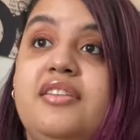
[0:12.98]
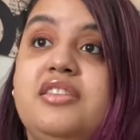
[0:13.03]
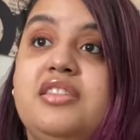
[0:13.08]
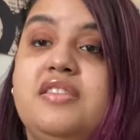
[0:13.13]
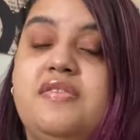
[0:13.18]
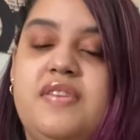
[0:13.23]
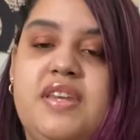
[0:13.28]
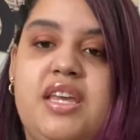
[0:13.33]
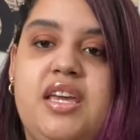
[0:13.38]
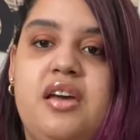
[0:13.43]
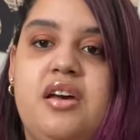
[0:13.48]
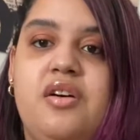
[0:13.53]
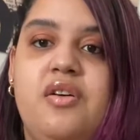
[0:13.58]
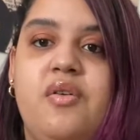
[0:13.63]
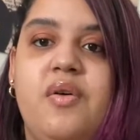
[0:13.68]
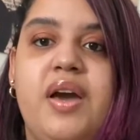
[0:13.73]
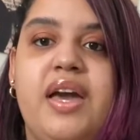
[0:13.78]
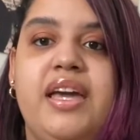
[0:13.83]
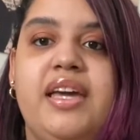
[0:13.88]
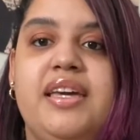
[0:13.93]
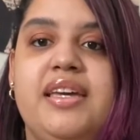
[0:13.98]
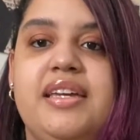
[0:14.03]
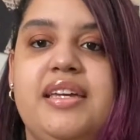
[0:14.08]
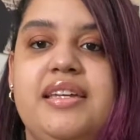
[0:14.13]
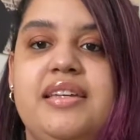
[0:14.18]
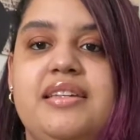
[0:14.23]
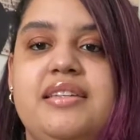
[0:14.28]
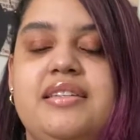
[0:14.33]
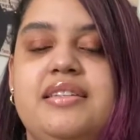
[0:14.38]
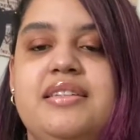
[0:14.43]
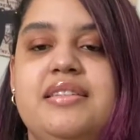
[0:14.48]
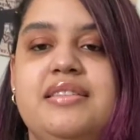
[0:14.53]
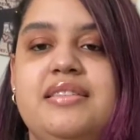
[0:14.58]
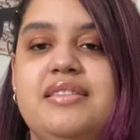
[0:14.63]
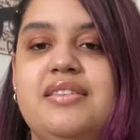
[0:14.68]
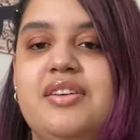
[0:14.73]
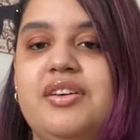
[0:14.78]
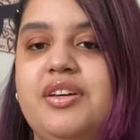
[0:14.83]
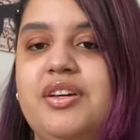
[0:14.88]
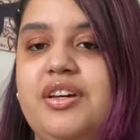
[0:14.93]
video is
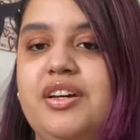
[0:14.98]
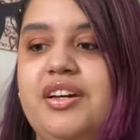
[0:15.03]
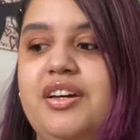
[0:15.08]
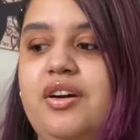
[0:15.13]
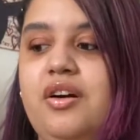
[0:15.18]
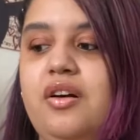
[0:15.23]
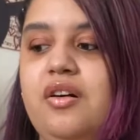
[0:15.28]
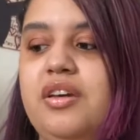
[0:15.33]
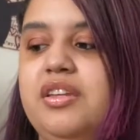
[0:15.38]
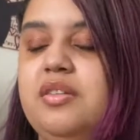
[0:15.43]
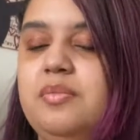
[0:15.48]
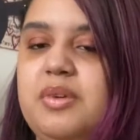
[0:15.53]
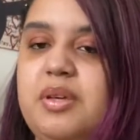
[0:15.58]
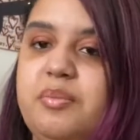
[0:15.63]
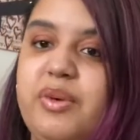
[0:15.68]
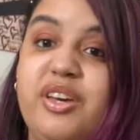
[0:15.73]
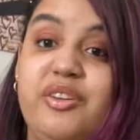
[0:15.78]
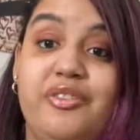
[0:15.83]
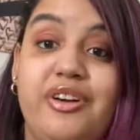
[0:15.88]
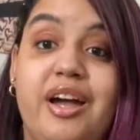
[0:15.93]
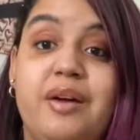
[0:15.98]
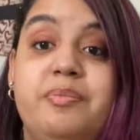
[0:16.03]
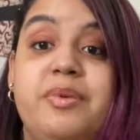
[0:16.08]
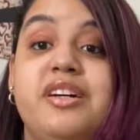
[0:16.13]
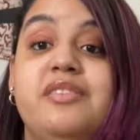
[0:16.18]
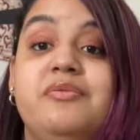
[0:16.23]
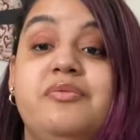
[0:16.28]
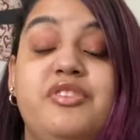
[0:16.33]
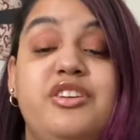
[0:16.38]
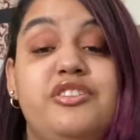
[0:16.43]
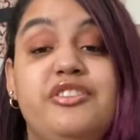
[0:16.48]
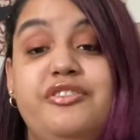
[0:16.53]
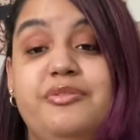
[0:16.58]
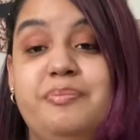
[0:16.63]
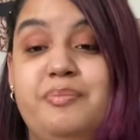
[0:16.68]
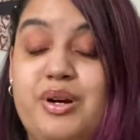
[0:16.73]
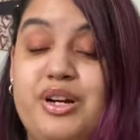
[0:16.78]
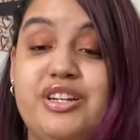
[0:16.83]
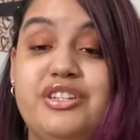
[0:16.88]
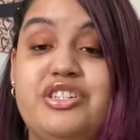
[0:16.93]
going to be my wrap up for
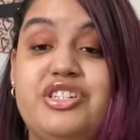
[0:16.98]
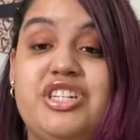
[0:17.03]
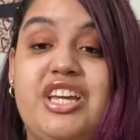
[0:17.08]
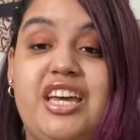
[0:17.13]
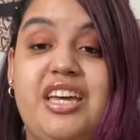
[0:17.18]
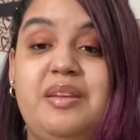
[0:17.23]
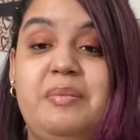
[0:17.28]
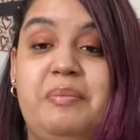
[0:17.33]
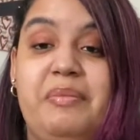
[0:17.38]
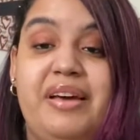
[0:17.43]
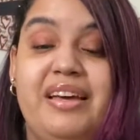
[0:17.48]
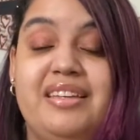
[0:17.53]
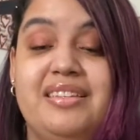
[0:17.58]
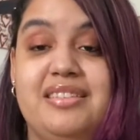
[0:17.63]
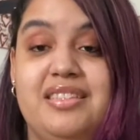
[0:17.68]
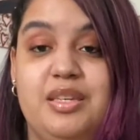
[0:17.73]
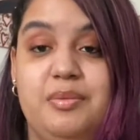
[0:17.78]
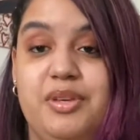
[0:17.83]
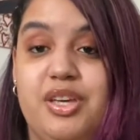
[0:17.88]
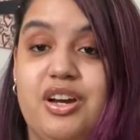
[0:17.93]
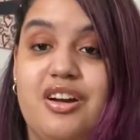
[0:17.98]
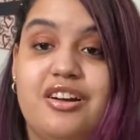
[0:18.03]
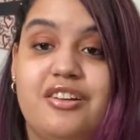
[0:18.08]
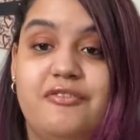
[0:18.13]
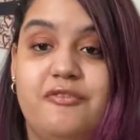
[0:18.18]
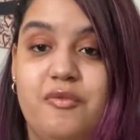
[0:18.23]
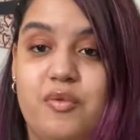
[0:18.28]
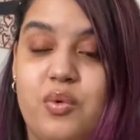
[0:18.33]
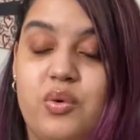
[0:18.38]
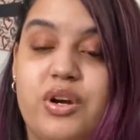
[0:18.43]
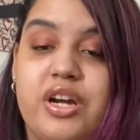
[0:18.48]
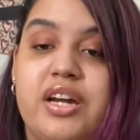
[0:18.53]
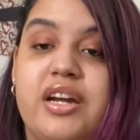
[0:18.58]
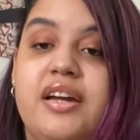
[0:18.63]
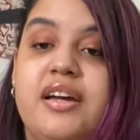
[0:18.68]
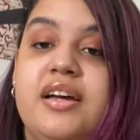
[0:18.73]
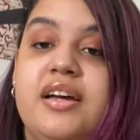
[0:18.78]
March and my TBR for